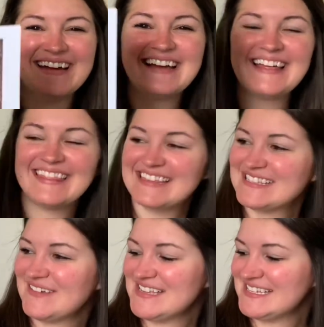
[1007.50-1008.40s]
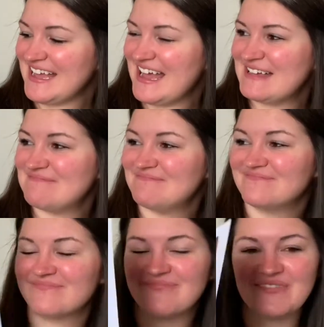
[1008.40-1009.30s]
this was
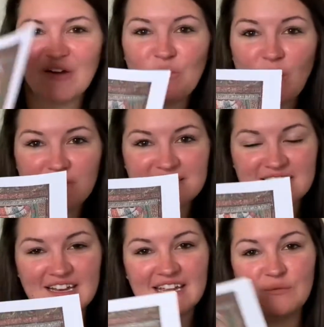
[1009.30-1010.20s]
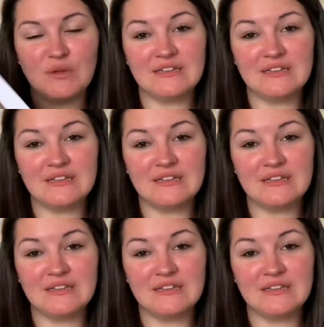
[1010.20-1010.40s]
what we studied.